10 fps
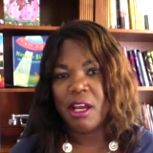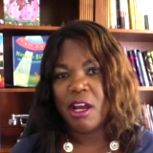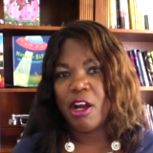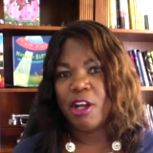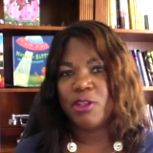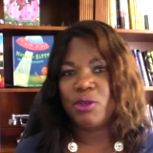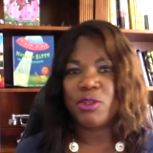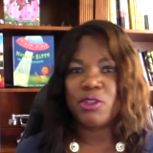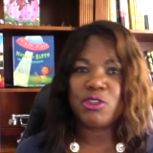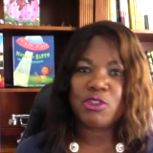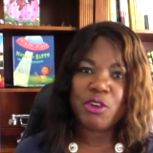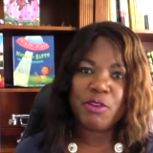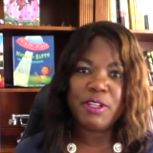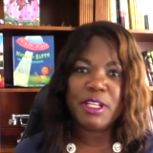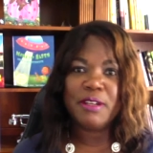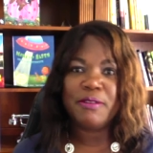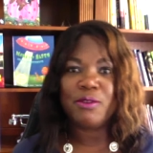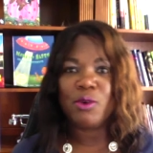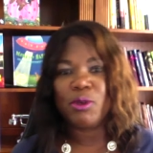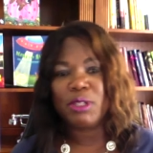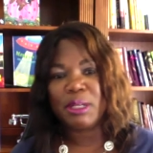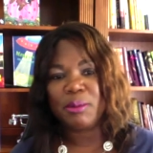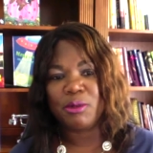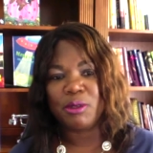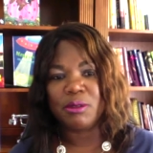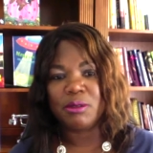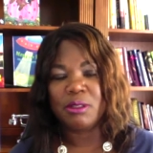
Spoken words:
Are you conservative or liberal?